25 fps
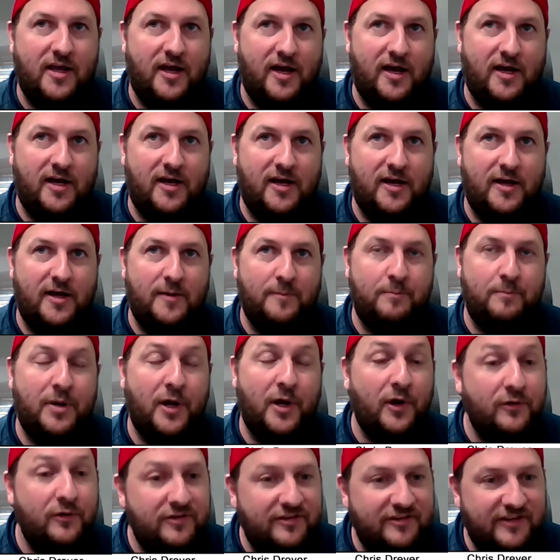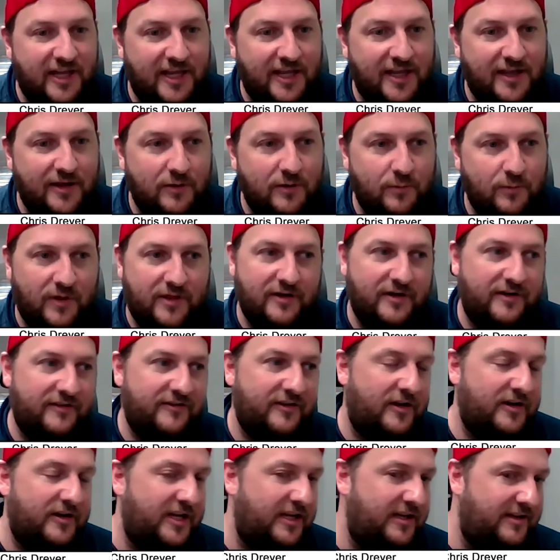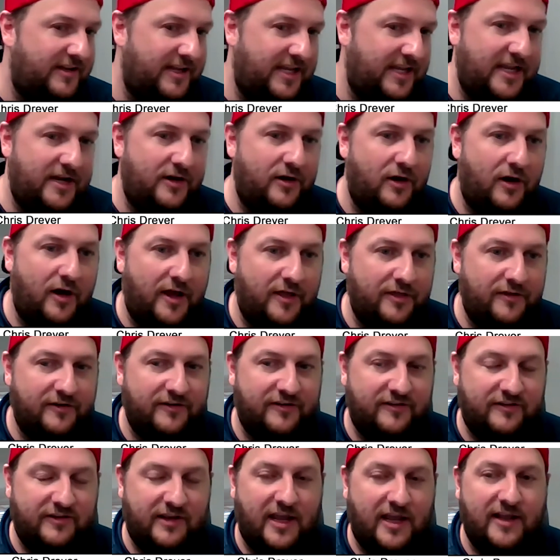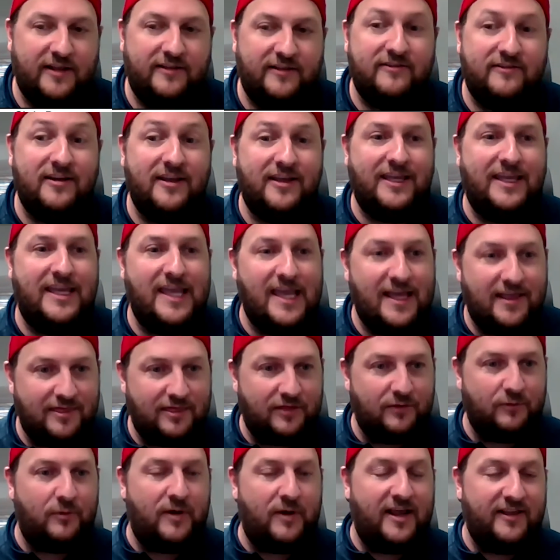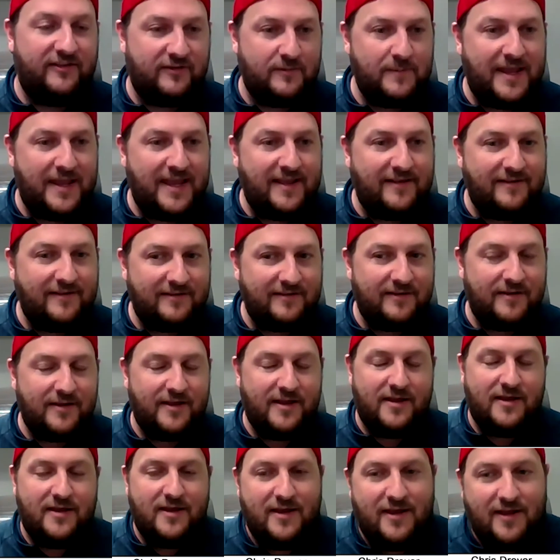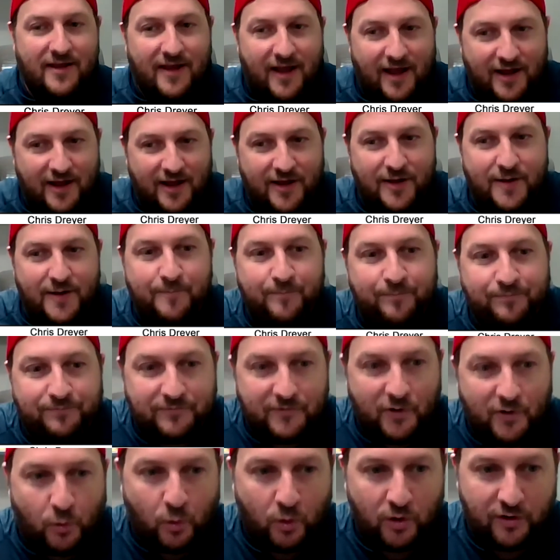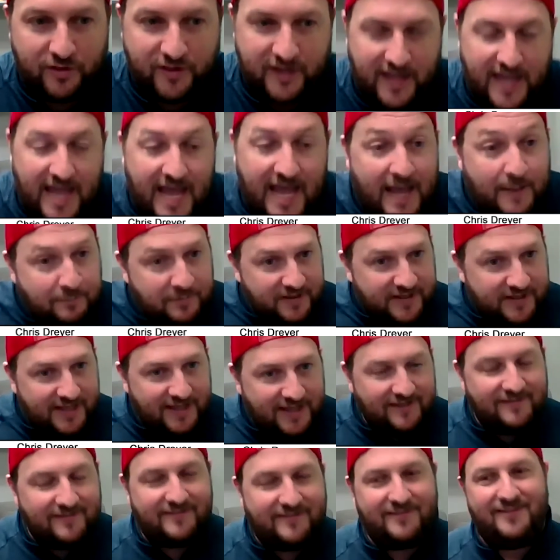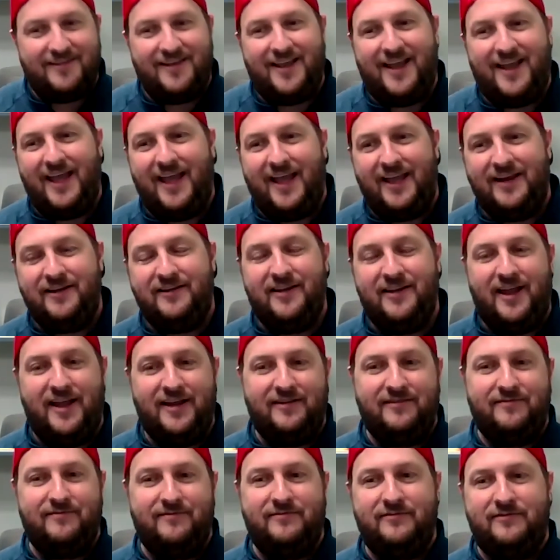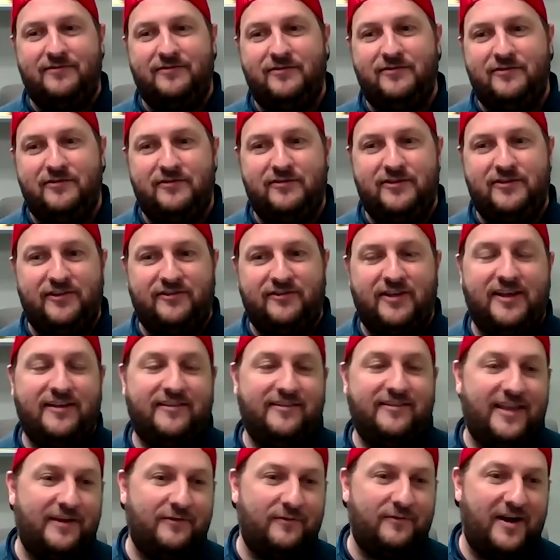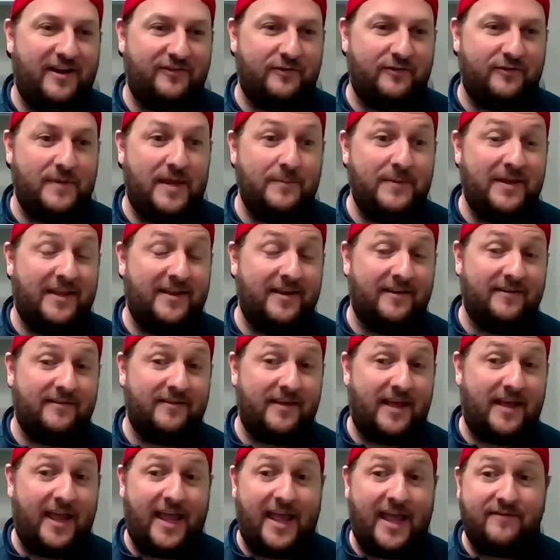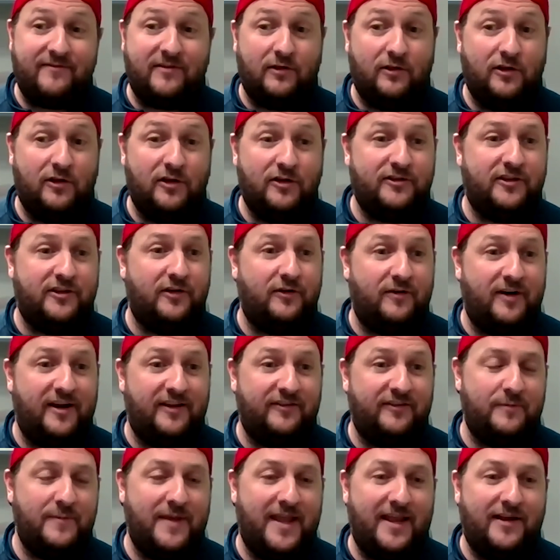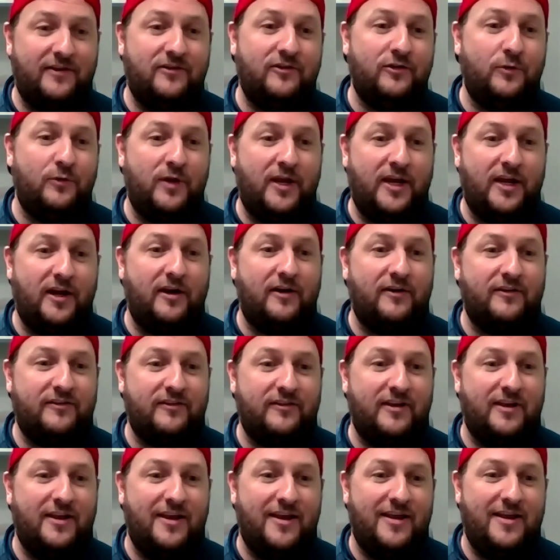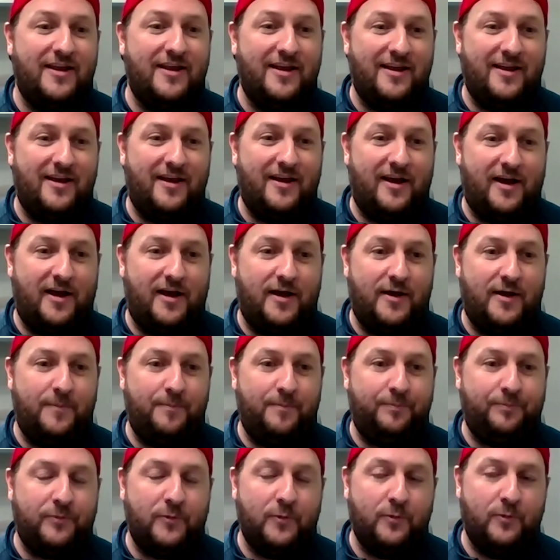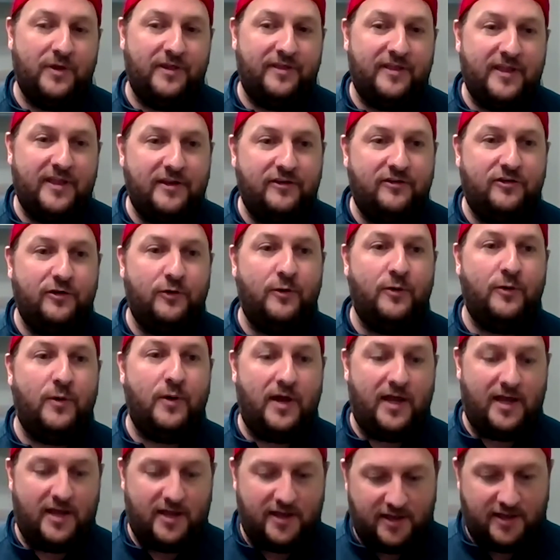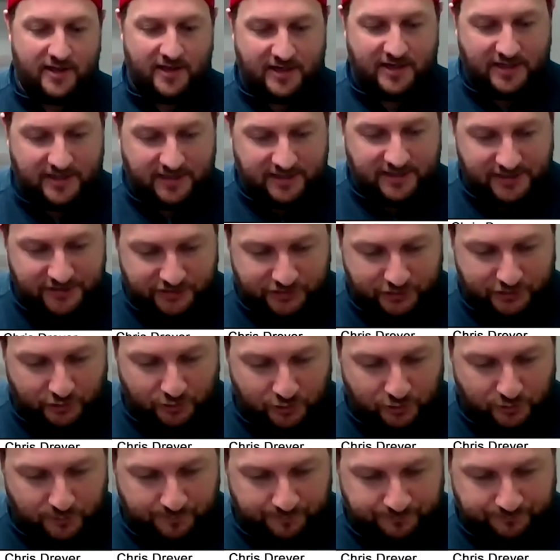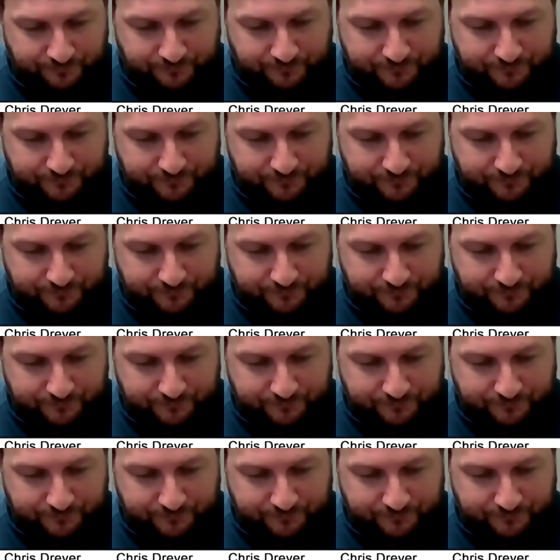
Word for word: uh, posting, whether it's on Indeed or other sites, to get the resumes um, or the applicants. I, I, I, just like saying resume because I haven't looked at a resume in two years. Um, we then do a, uh, an initial